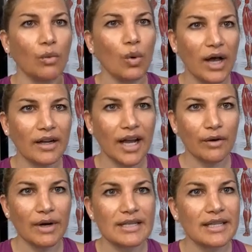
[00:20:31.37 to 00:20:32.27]
what kind
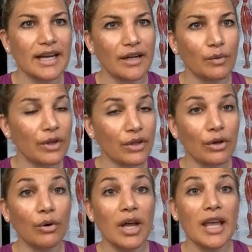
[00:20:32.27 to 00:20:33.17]
of resonated with
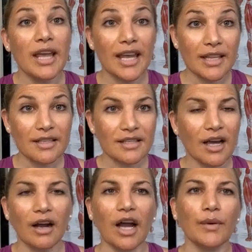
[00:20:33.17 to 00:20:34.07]
you in this
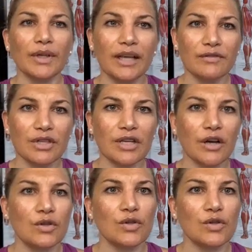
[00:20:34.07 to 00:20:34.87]
talk, I would love to know.